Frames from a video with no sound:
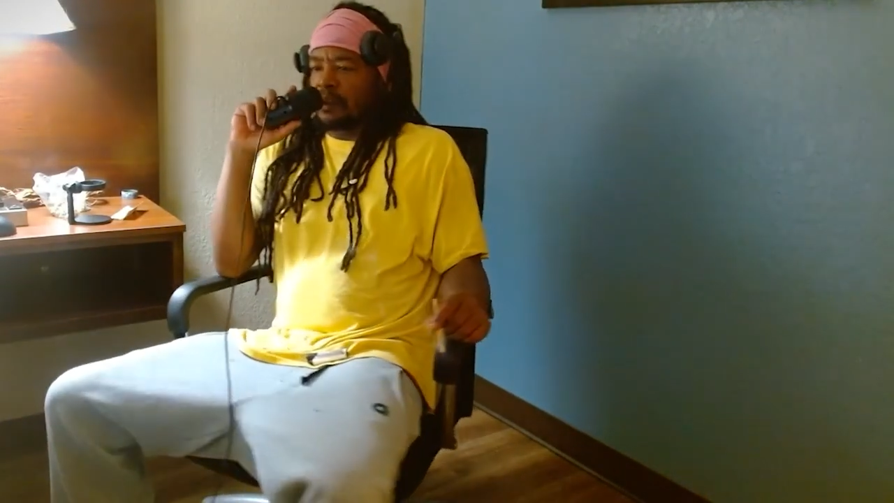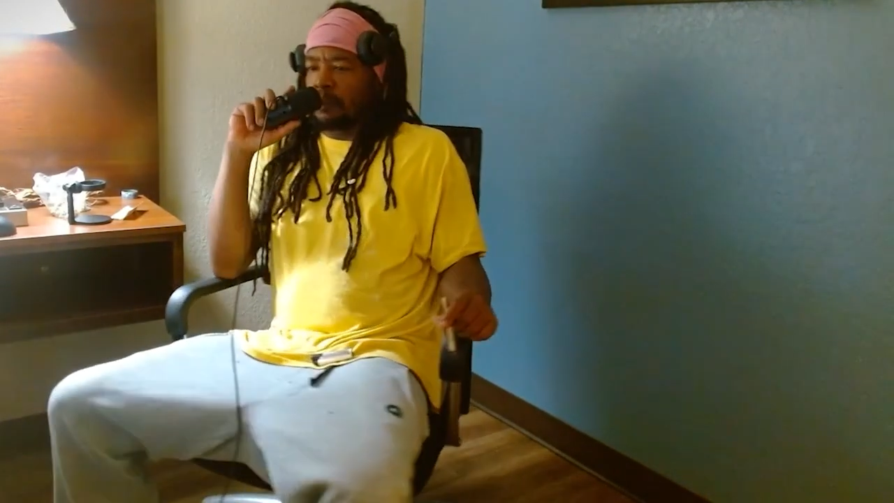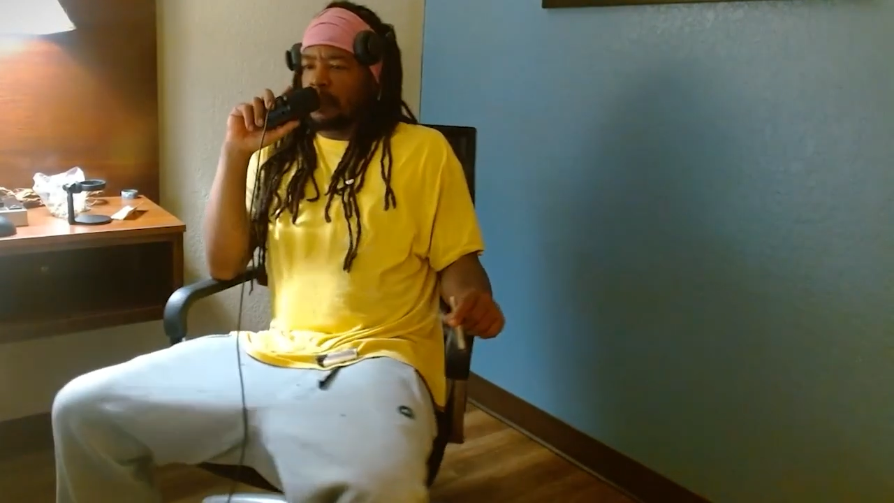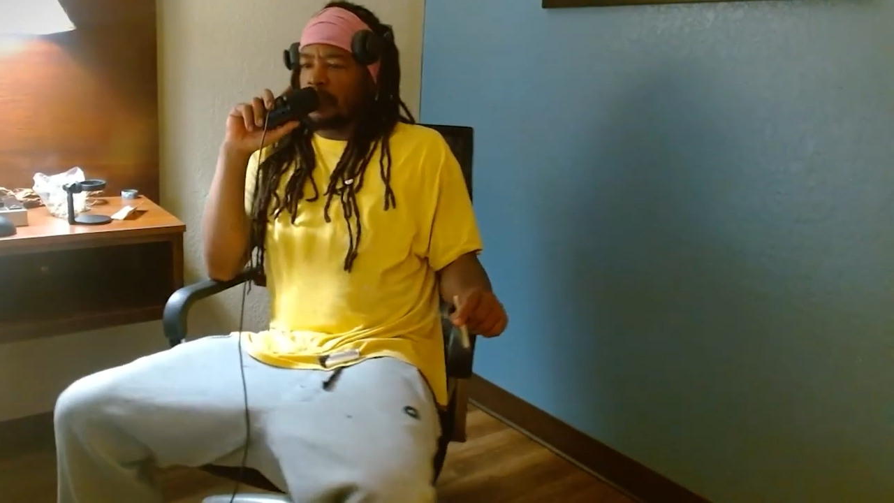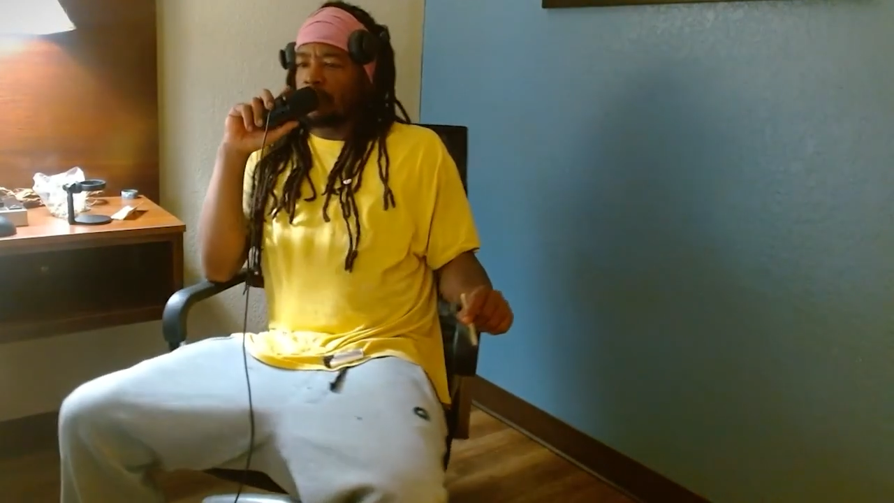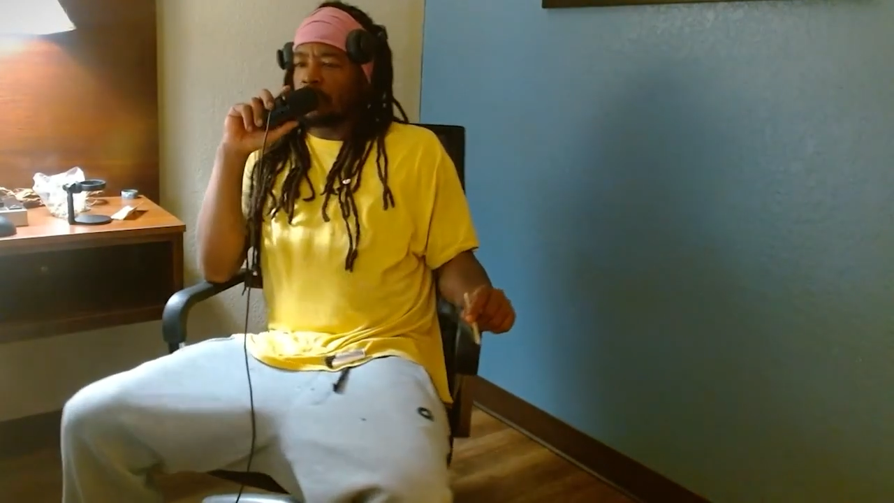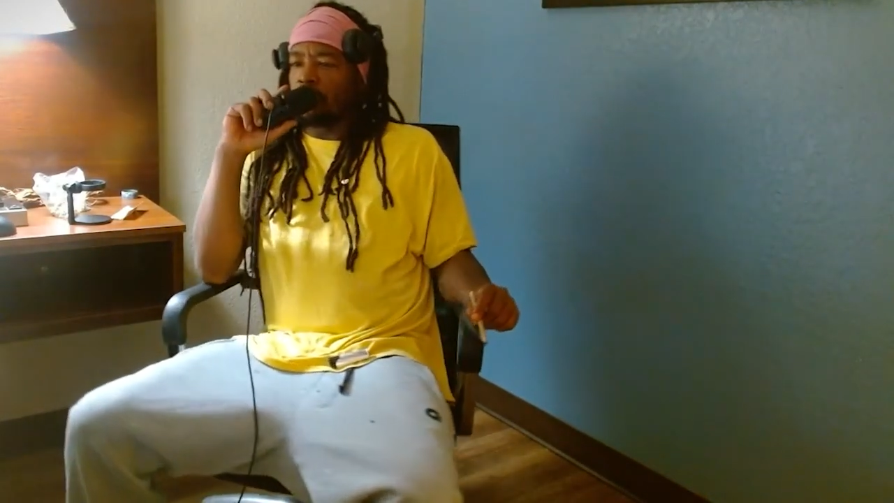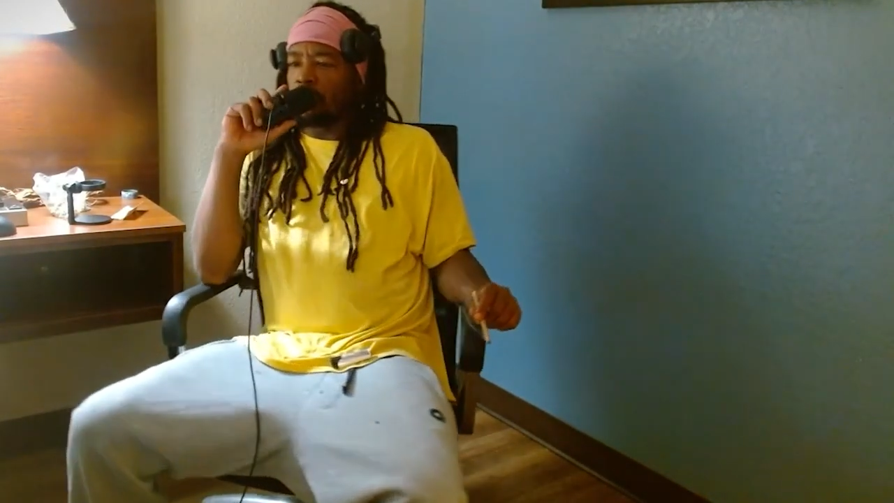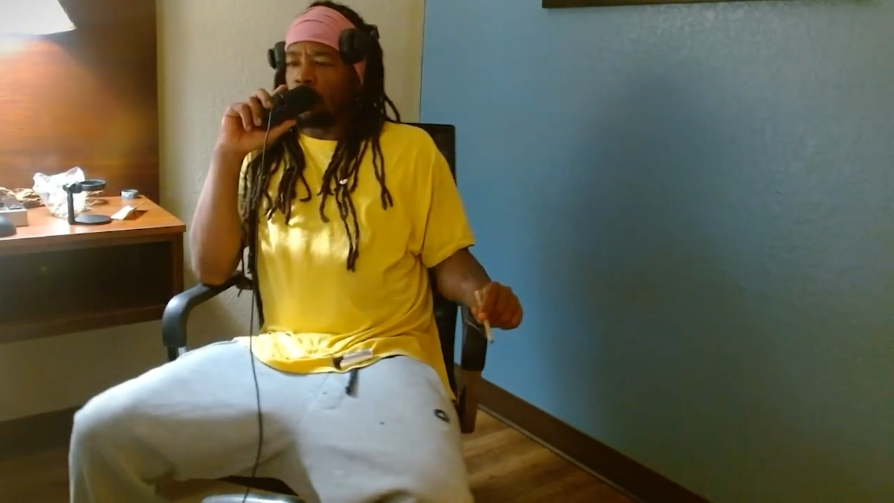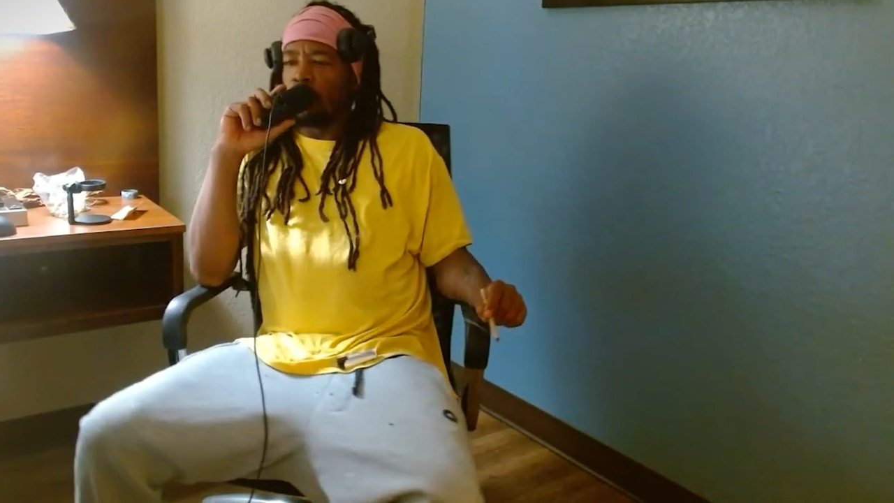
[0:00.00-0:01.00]
plump
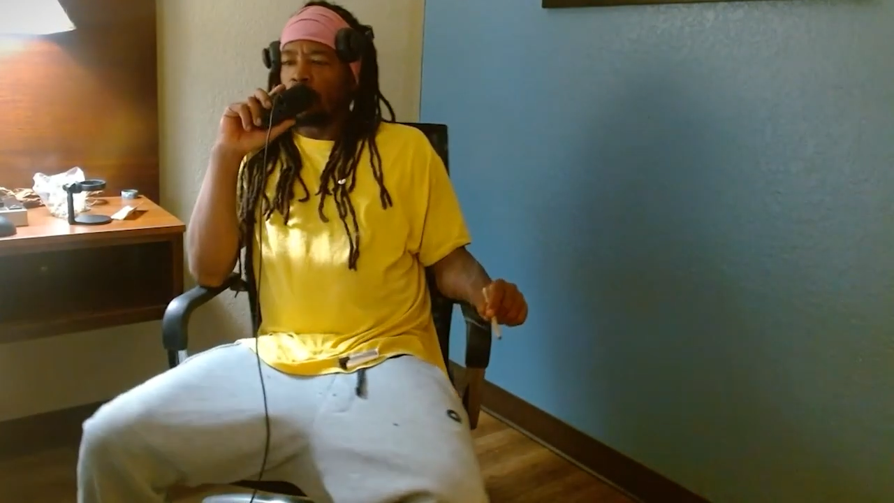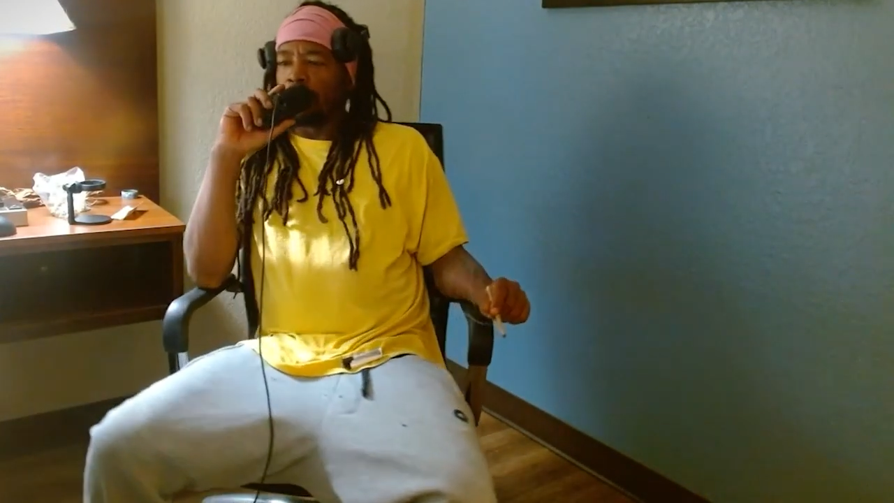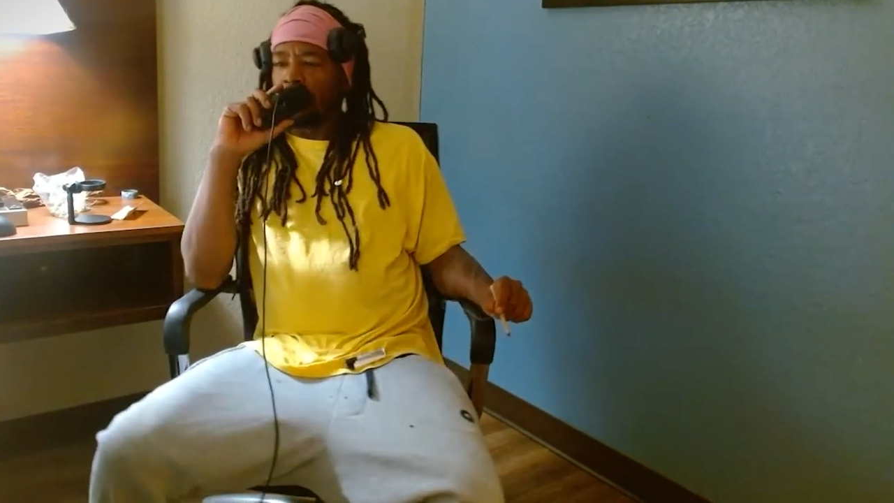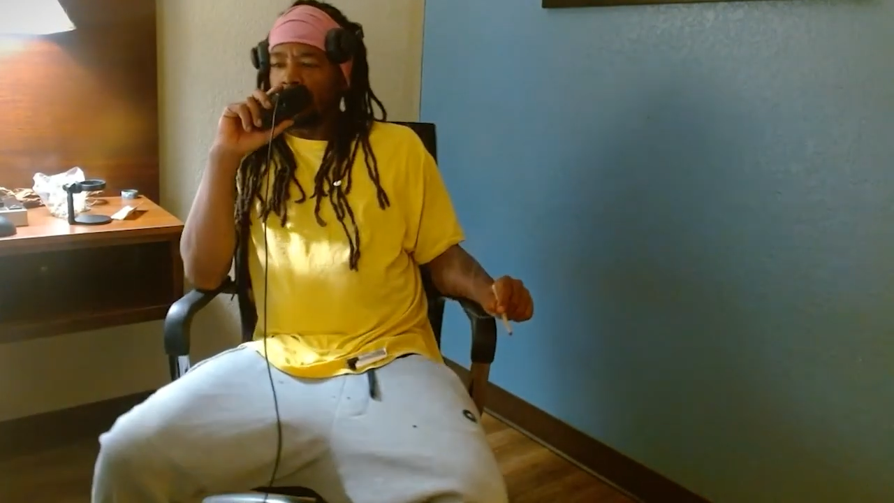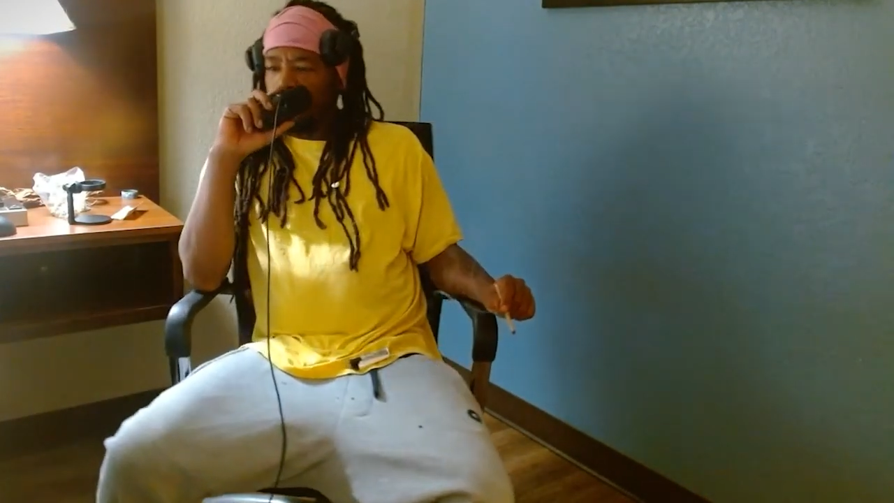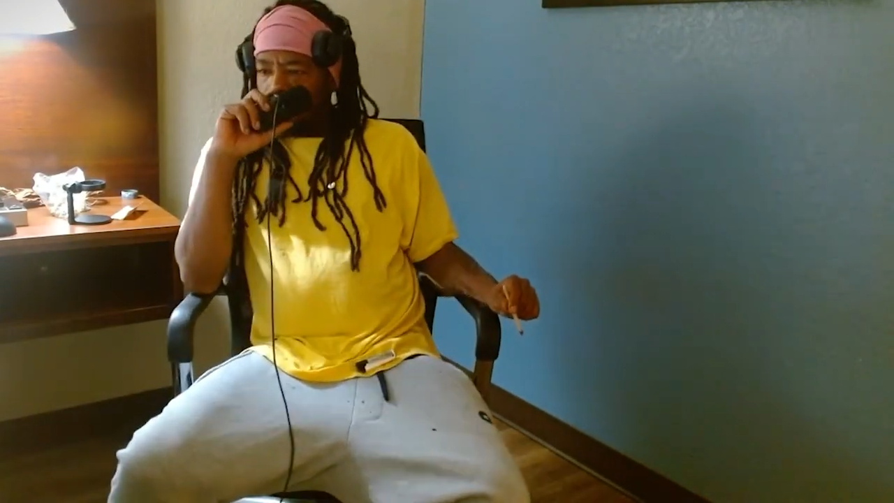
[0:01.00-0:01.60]
little orb, but